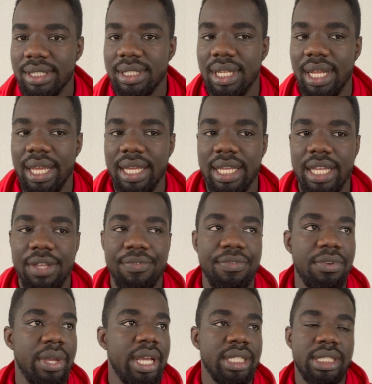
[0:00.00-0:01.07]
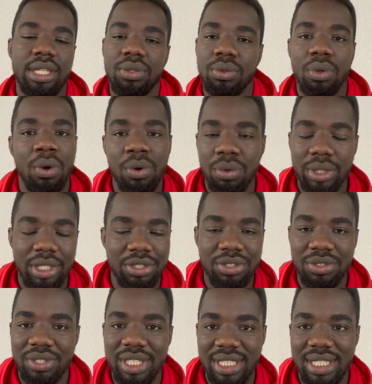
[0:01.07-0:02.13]
like if you hit a dog on the
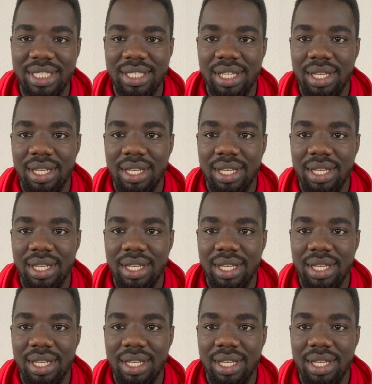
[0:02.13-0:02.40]
street.